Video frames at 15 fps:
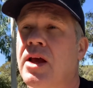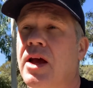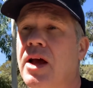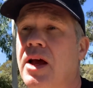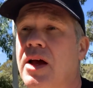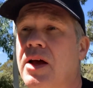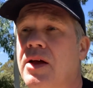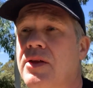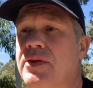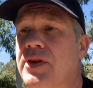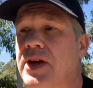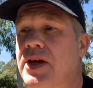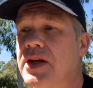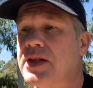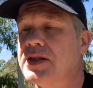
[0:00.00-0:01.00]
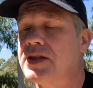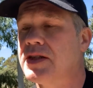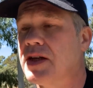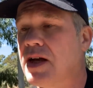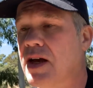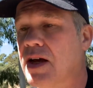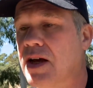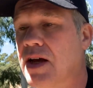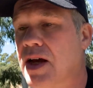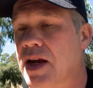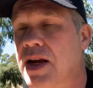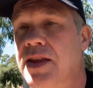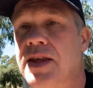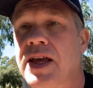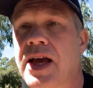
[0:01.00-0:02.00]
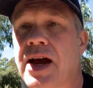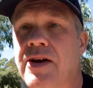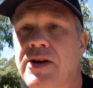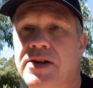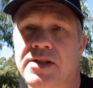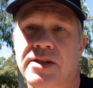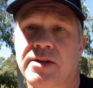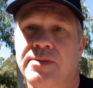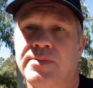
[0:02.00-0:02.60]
there's another character